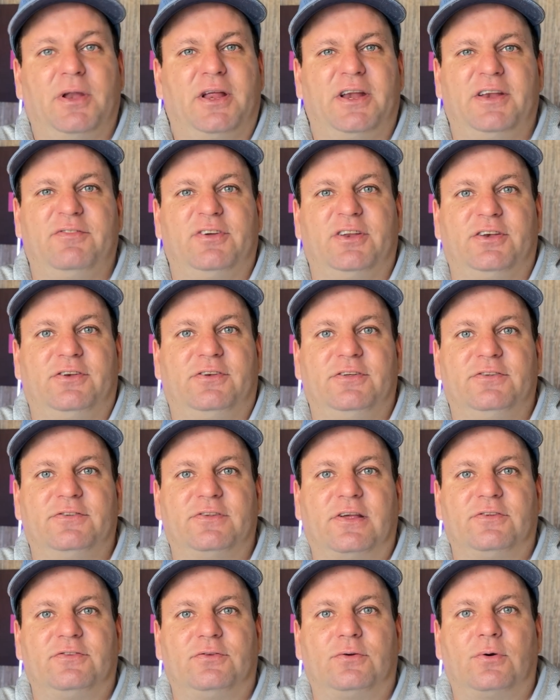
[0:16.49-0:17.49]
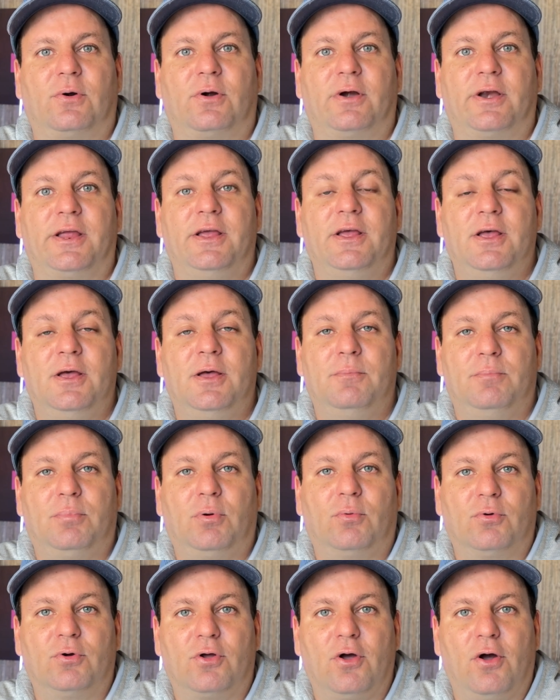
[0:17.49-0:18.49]
Not even gonna tease that story,
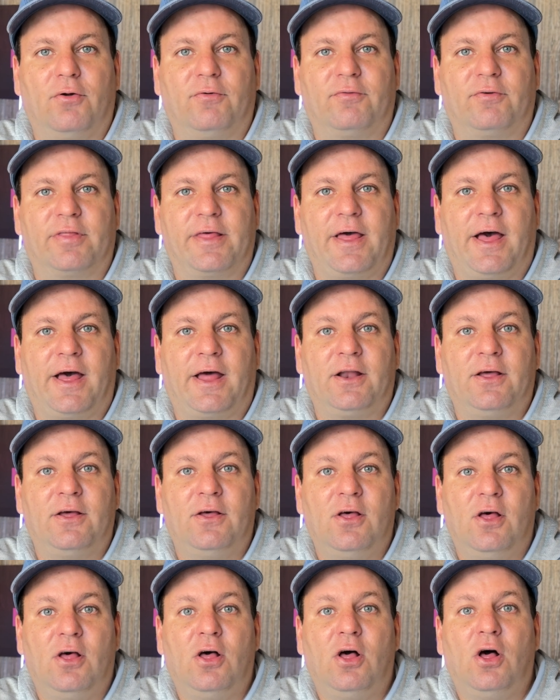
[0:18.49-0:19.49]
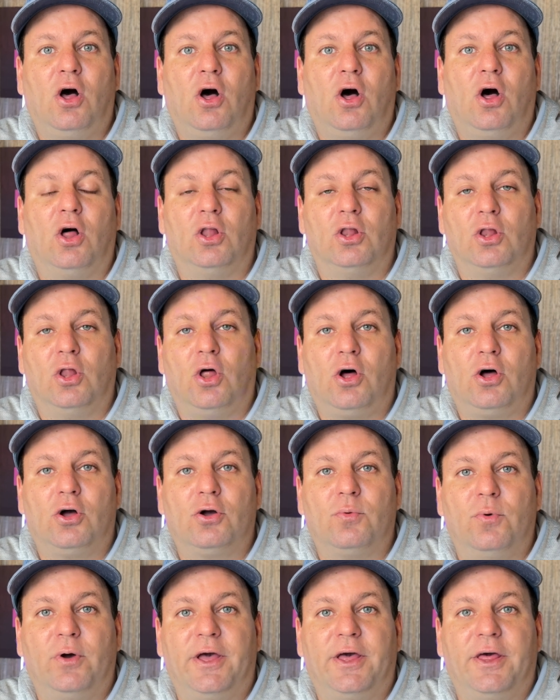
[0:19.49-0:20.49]
but we'll go over that
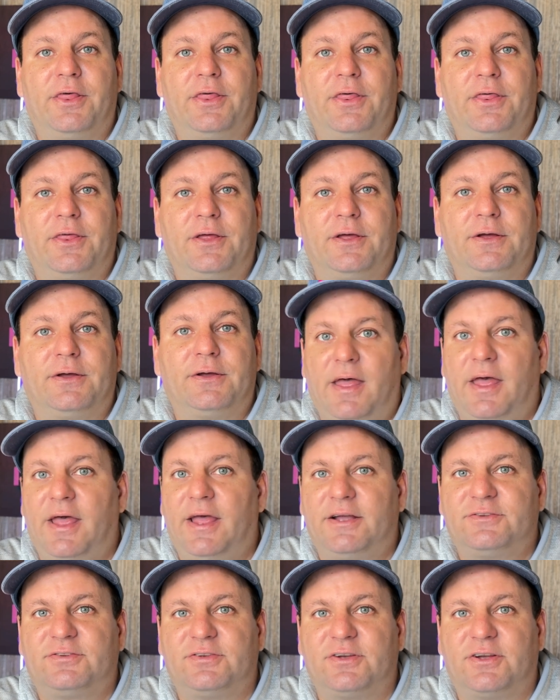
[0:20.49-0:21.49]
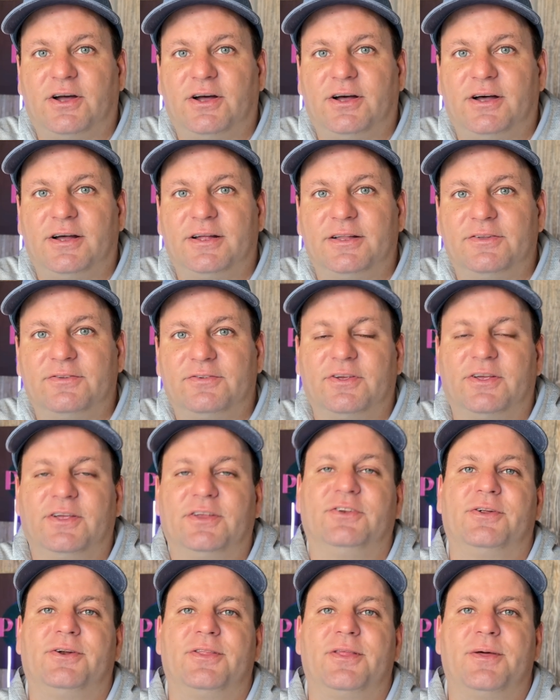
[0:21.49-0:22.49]
along with Hexagons,
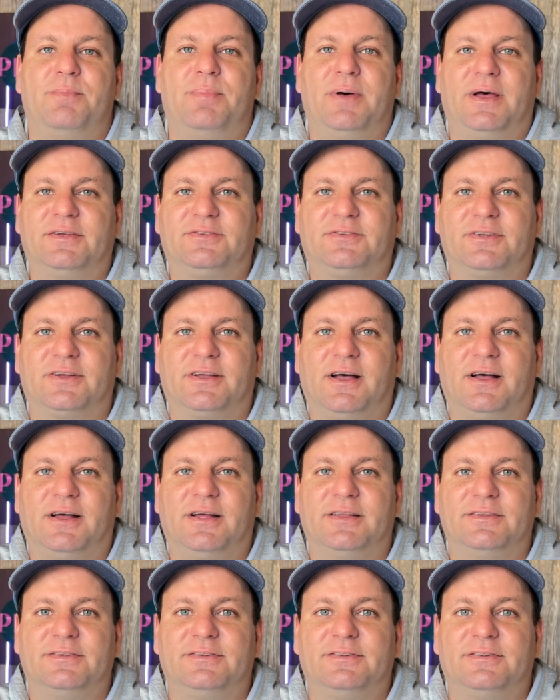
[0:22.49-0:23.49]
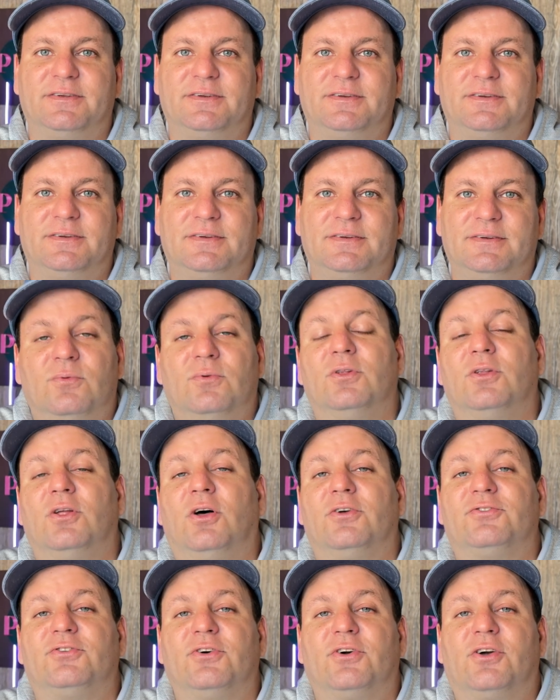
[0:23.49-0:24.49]
and they're the bestagons. We'll
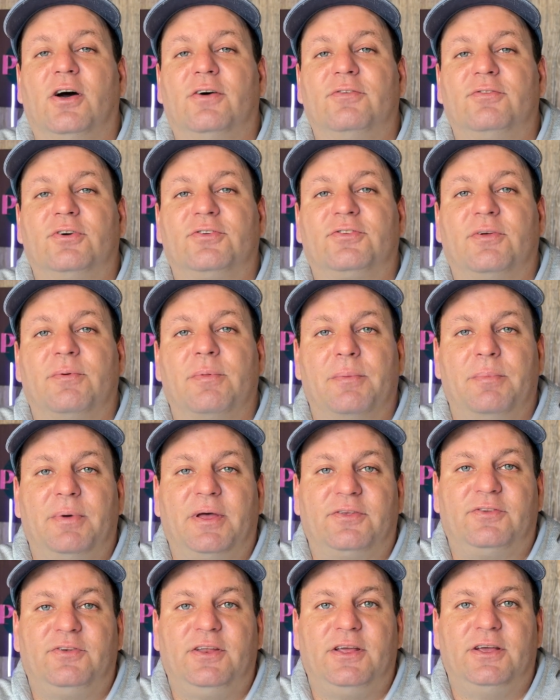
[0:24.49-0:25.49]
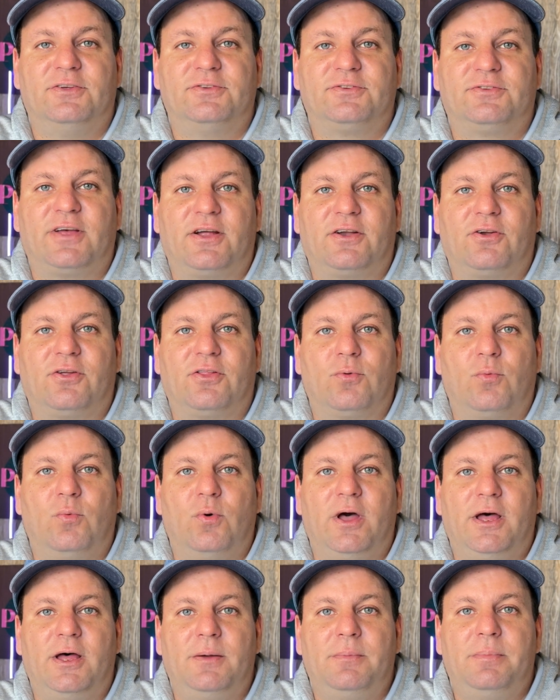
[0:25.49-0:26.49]
also cover some of the best deals out on the
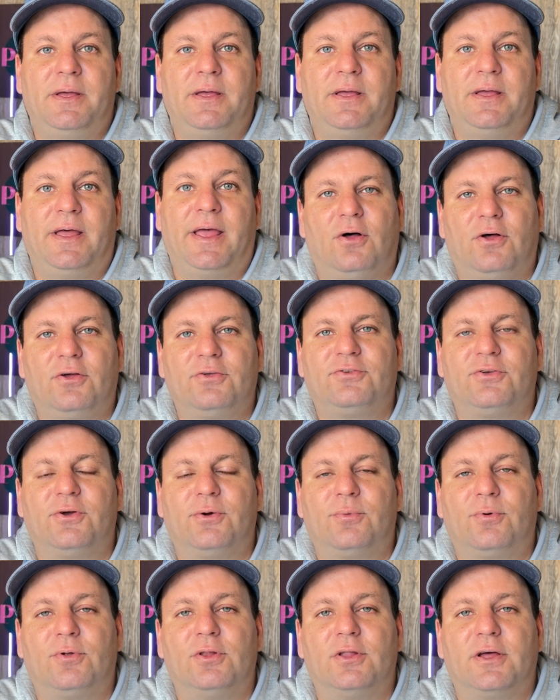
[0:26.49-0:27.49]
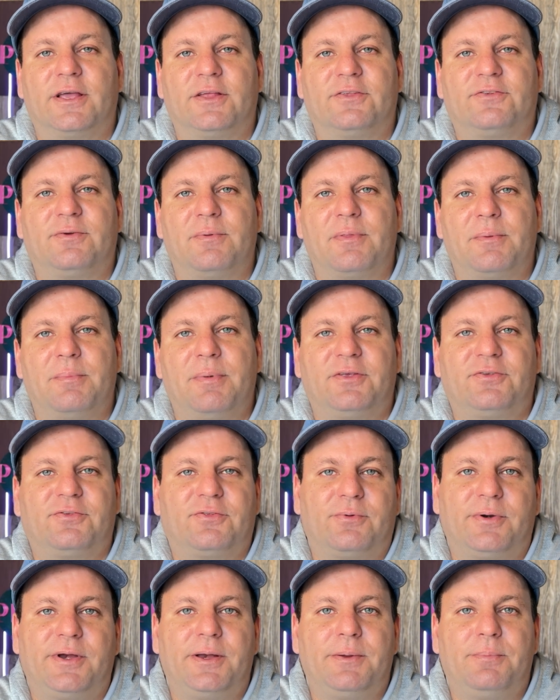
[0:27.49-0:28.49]
web. Also, we'll look at some of the best
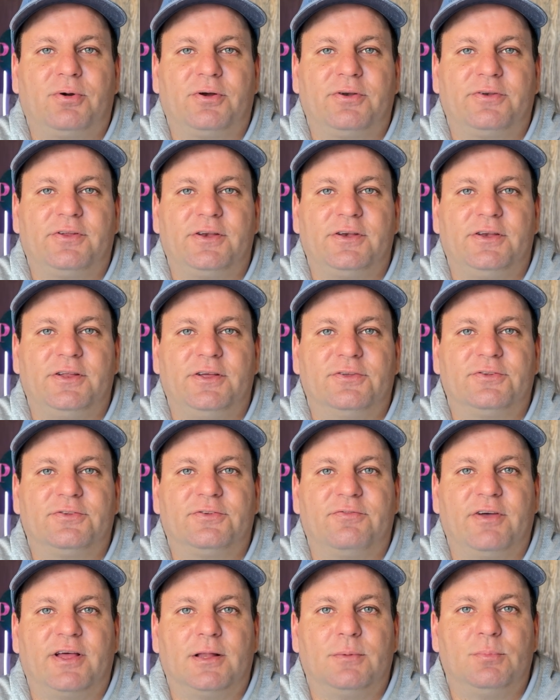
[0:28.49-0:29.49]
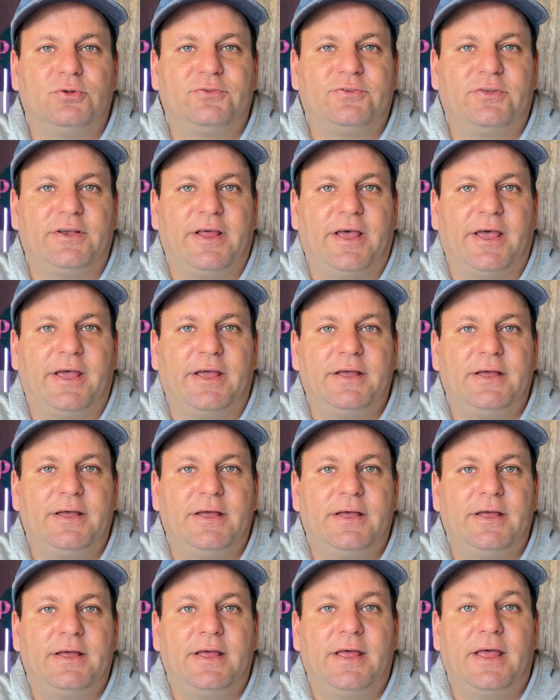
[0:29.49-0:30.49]
3D printing deals available today.
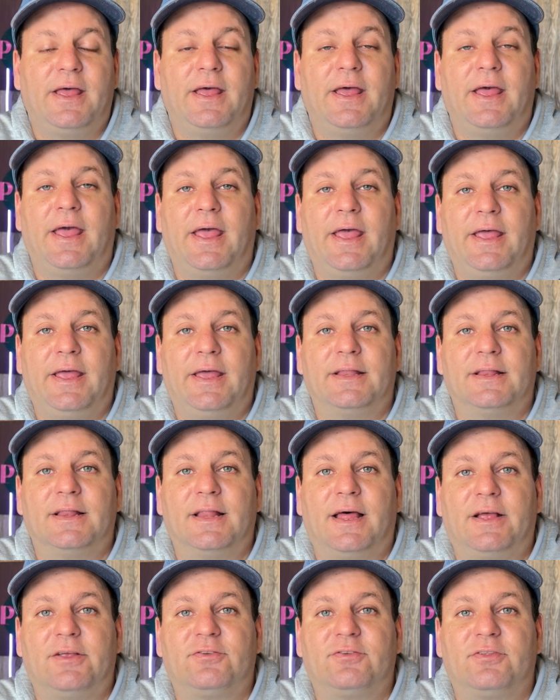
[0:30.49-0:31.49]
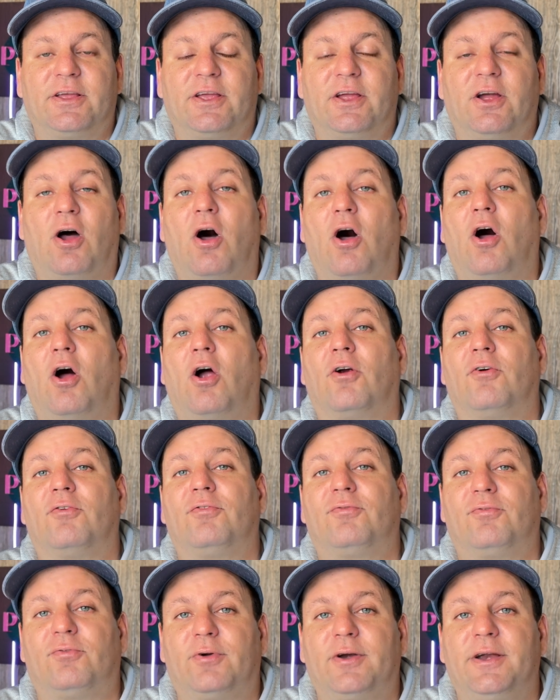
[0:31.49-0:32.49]
And lastly, our
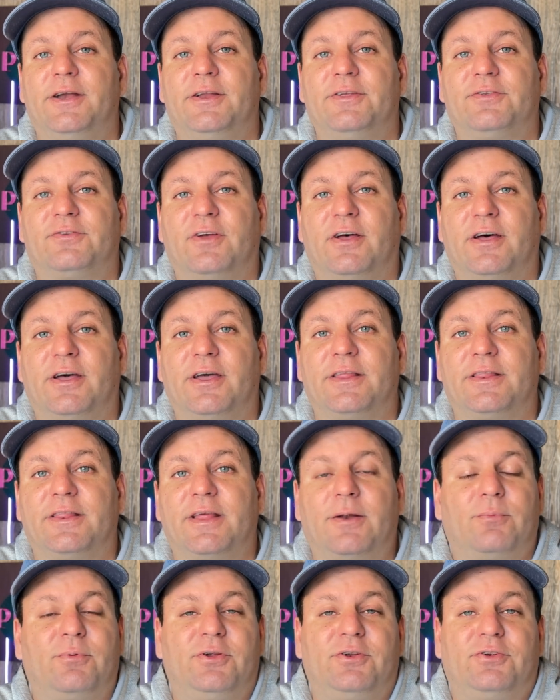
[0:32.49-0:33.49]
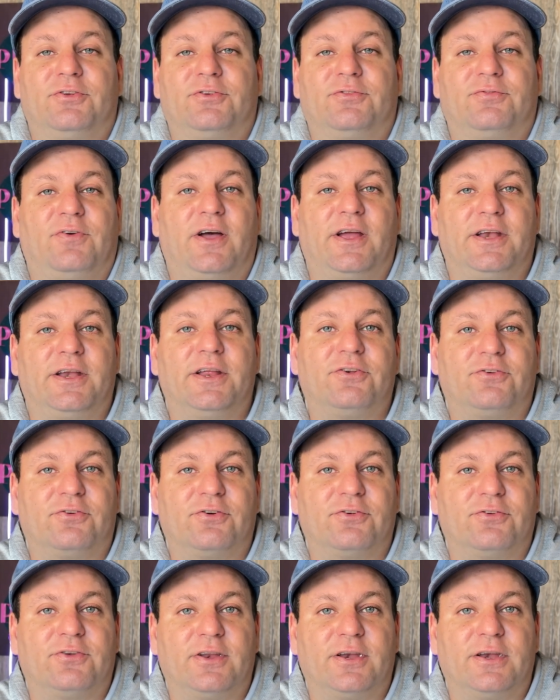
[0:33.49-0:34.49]
free design that we just find
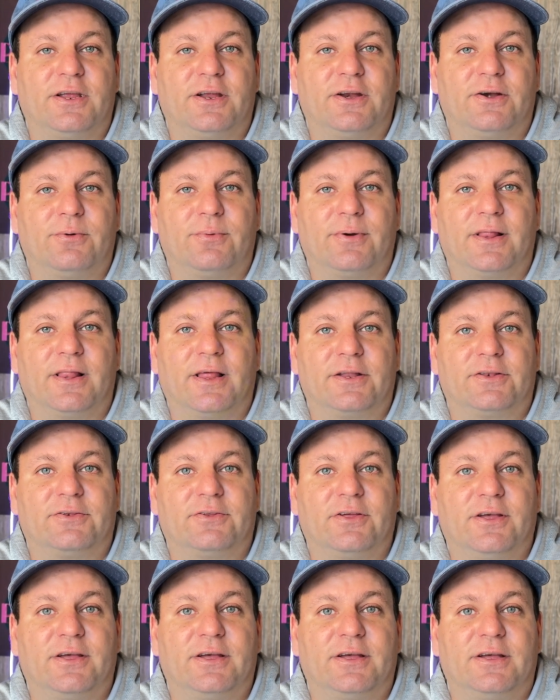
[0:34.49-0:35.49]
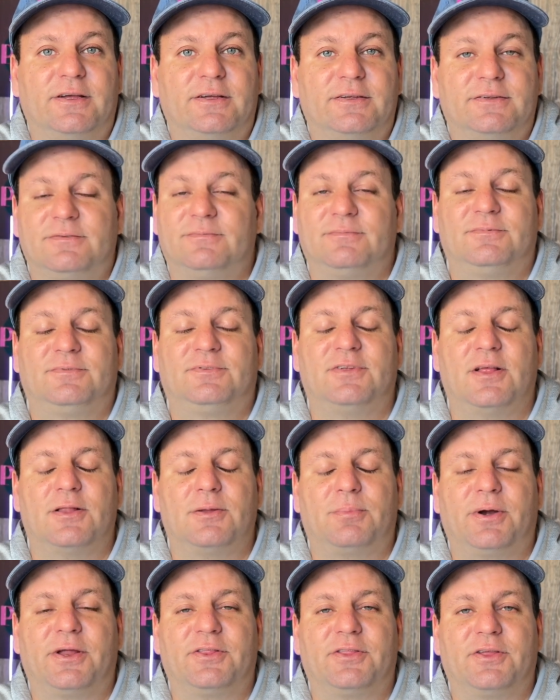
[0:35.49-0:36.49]
interesting here and we like to
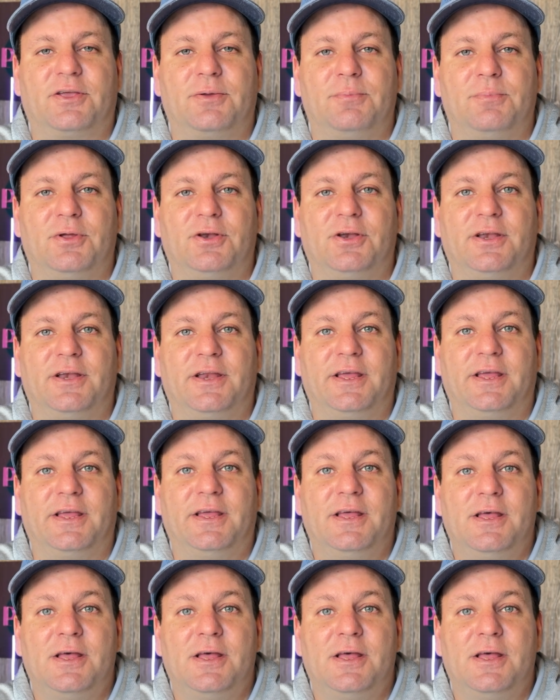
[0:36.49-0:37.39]
celebrate the community.